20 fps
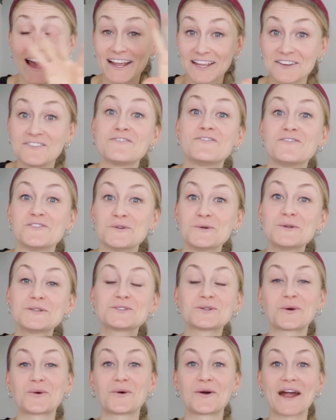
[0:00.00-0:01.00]
in
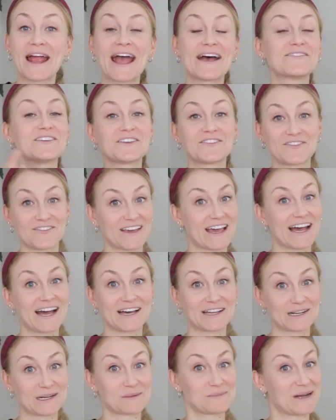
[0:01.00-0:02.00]
foods or having fat
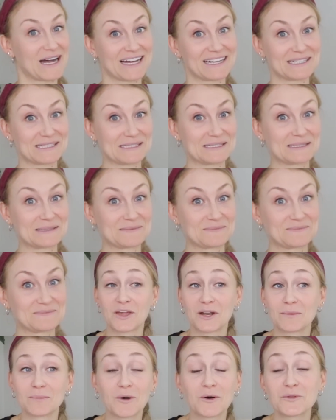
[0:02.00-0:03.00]
on our bodies.
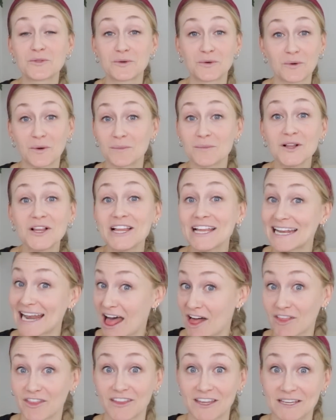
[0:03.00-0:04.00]
They're both normal and
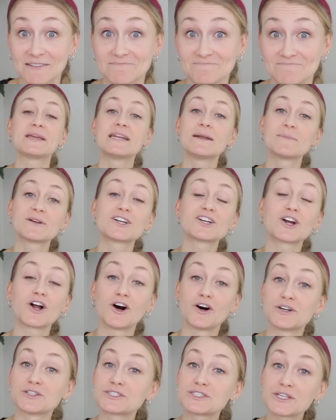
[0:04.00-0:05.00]
healthy. Peanut butter
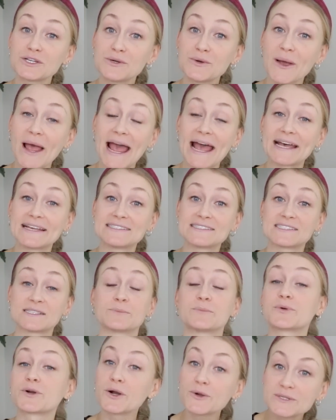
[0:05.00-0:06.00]
also has
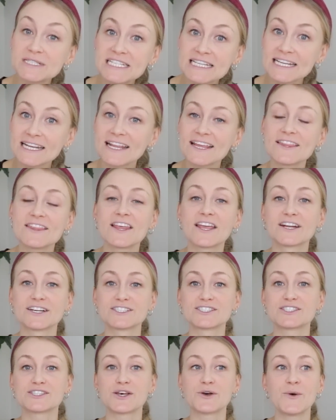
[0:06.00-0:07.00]
some protein in
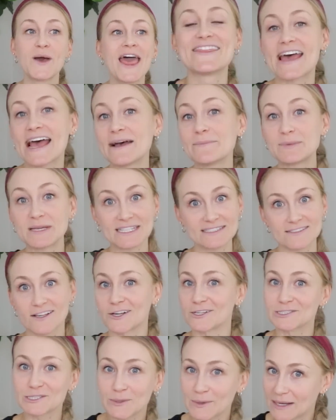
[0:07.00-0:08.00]
there, so that piece
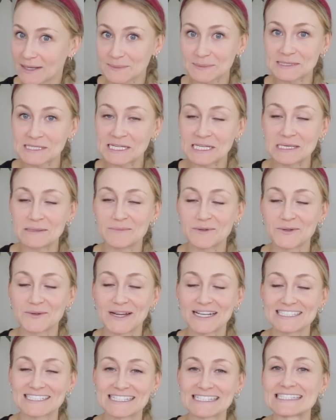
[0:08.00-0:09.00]
also helps to keep you
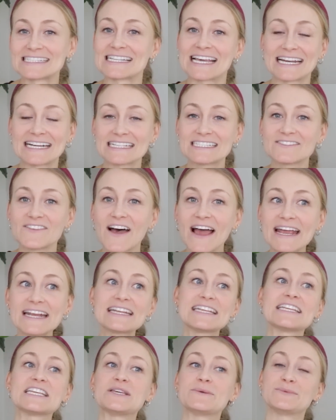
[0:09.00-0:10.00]
nice and satisfied
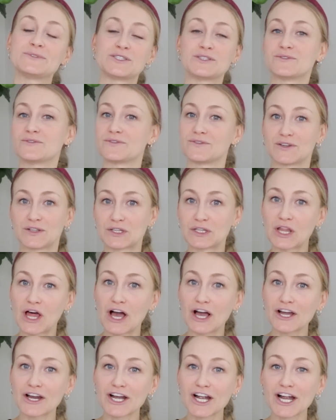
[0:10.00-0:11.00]
and keeps you full
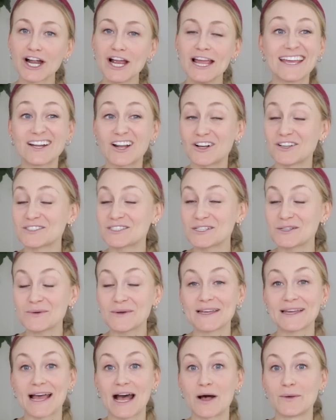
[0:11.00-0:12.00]
longer. And also
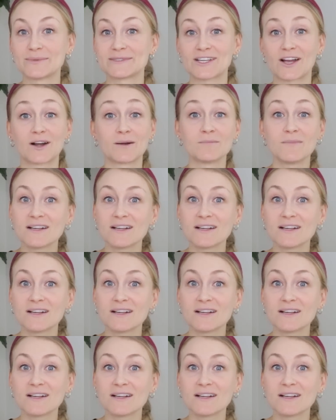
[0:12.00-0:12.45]
it helps our